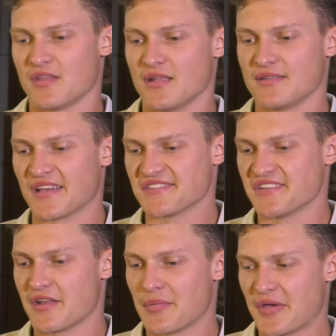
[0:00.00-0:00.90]
that
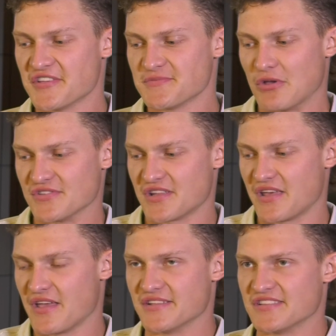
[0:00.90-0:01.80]
Texas A&M baseball is going
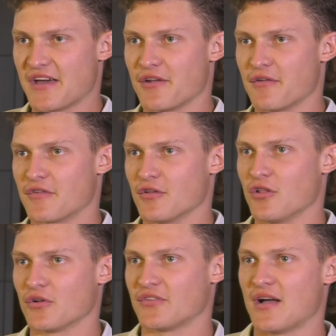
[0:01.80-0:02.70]
to hang its hat on for a
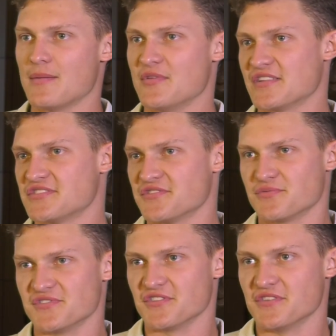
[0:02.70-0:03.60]
long time, and that's
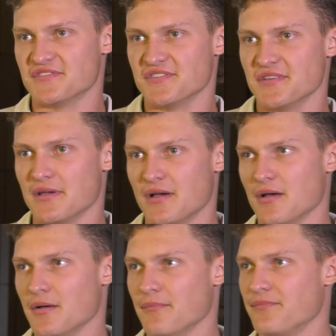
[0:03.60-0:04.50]
just resiliency.
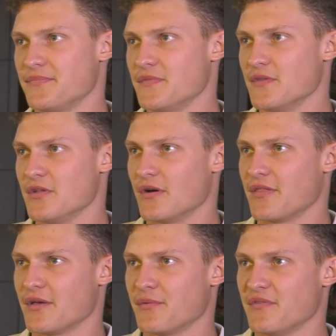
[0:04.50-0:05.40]
Um, you know, I
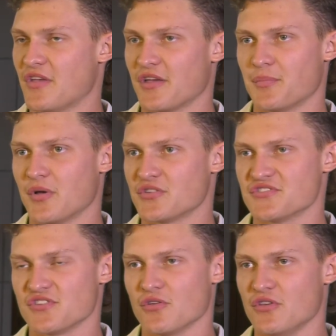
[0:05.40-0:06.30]
think we've taken
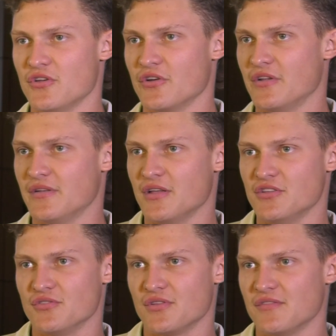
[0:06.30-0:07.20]
punches all year, and,
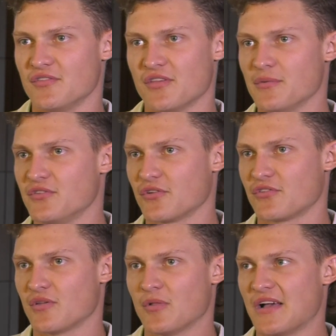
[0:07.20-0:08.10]
and you could even say we took
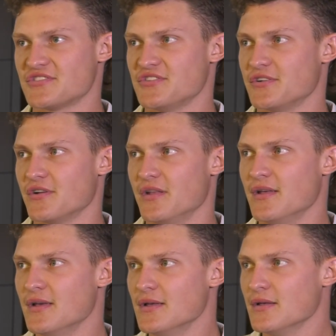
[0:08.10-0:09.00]
some last year.
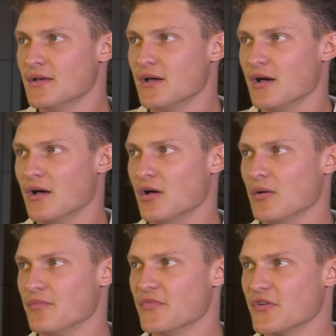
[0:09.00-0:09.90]
And
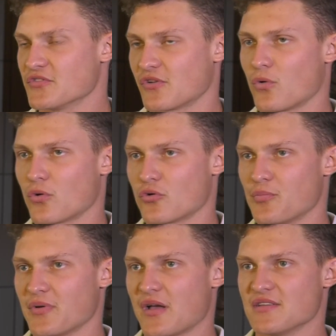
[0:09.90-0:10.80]
um, there's a core
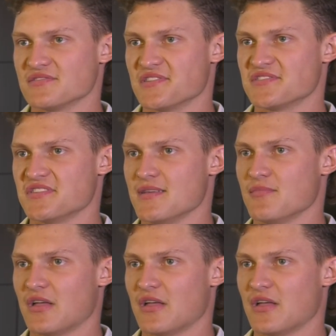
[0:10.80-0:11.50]
group of guys in this team